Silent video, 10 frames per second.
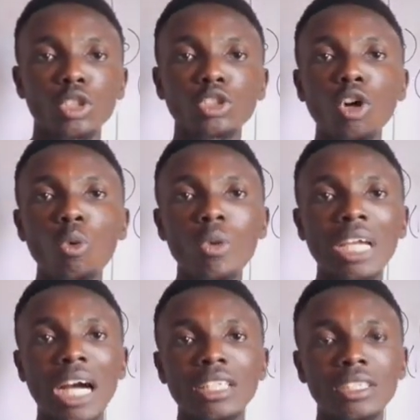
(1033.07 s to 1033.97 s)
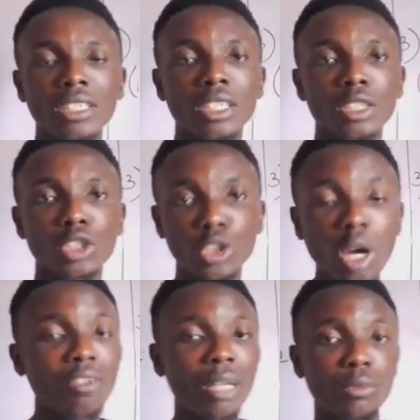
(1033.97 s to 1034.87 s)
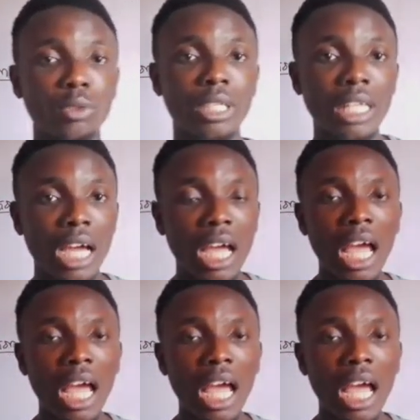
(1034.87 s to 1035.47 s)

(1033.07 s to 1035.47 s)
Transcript: so we can solve them together.